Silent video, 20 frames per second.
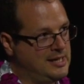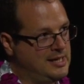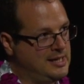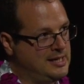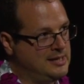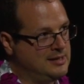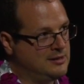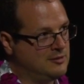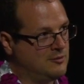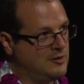
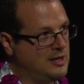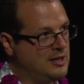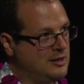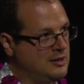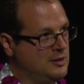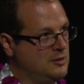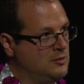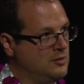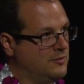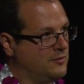In the real
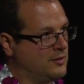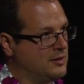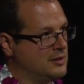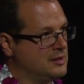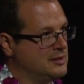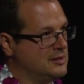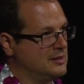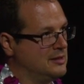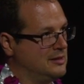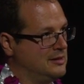
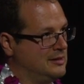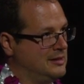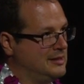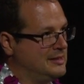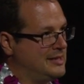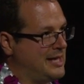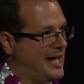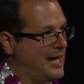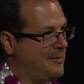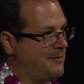universe,
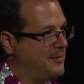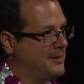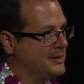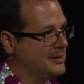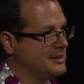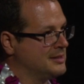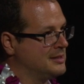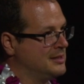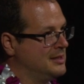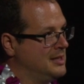this
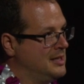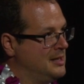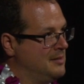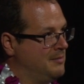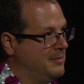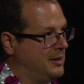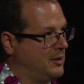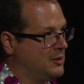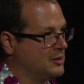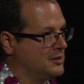happens
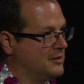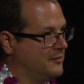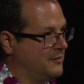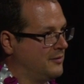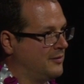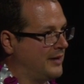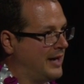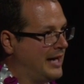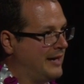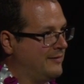because of
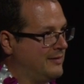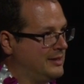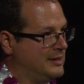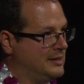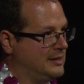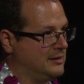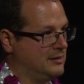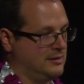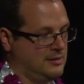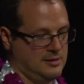
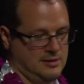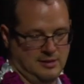gravity.